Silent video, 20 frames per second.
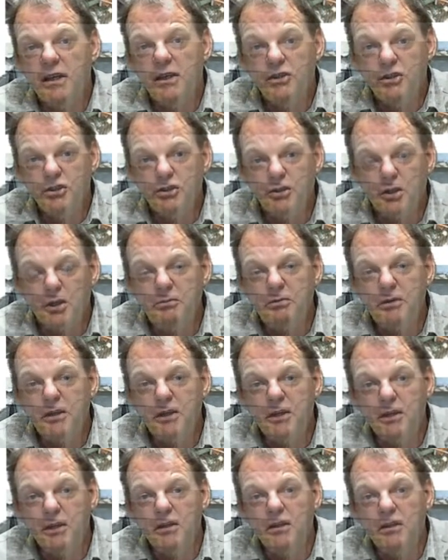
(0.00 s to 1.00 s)
There's stuff
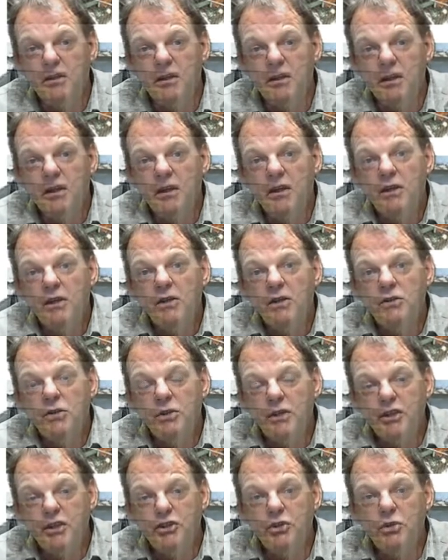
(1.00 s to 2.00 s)
here
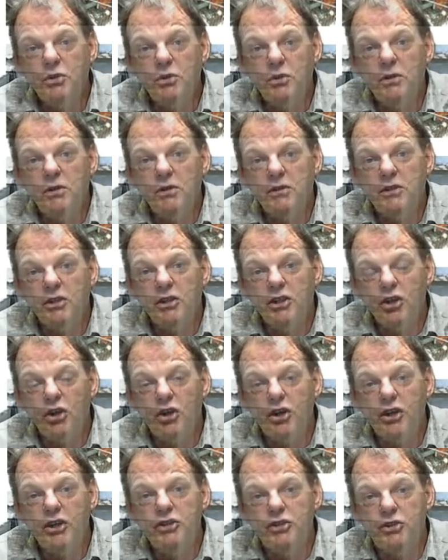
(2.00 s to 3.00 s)
so that you to
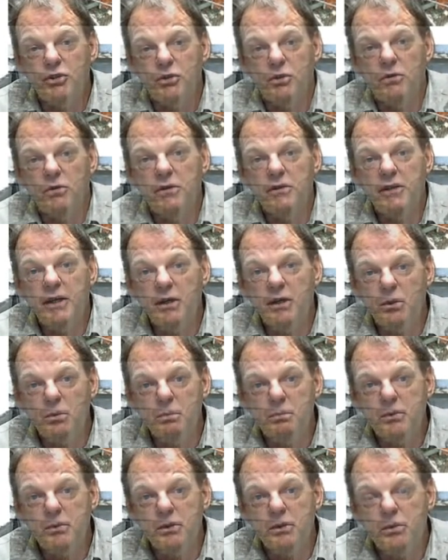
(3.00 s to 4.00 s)
guide you, to
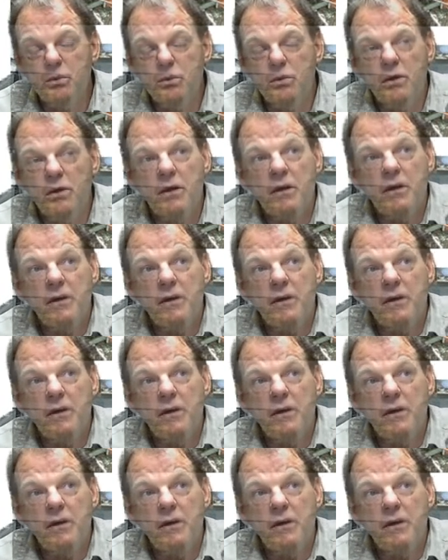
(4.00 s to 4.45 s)
help you